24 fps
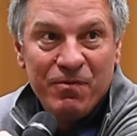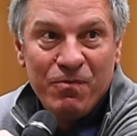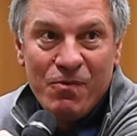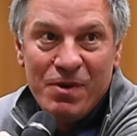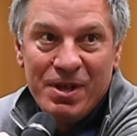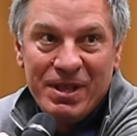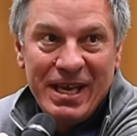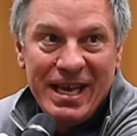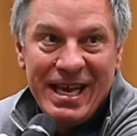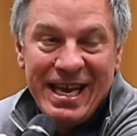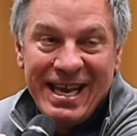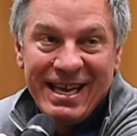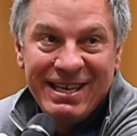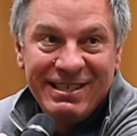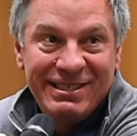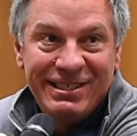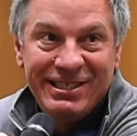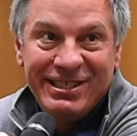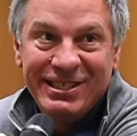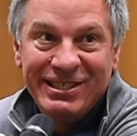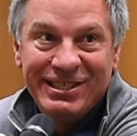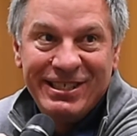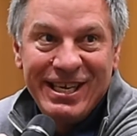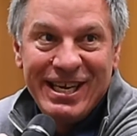who's won the A S
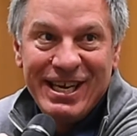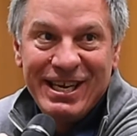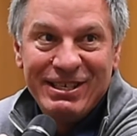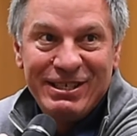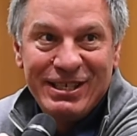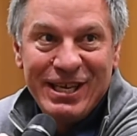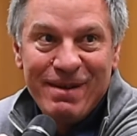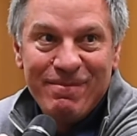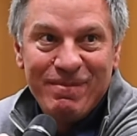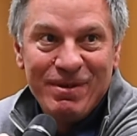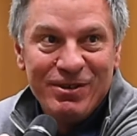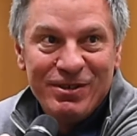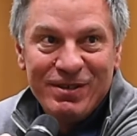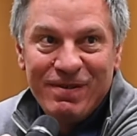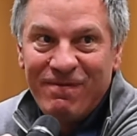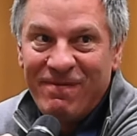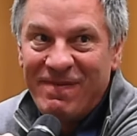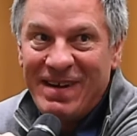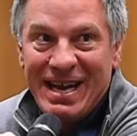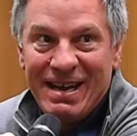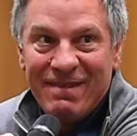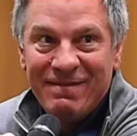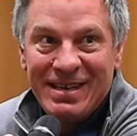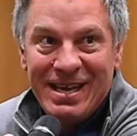G C A championship
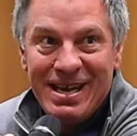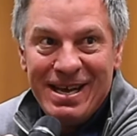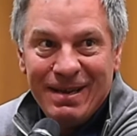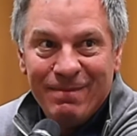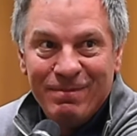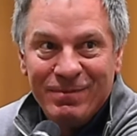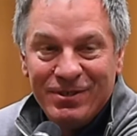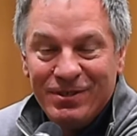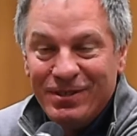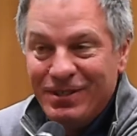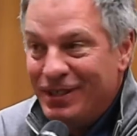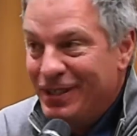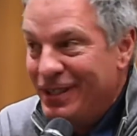five times.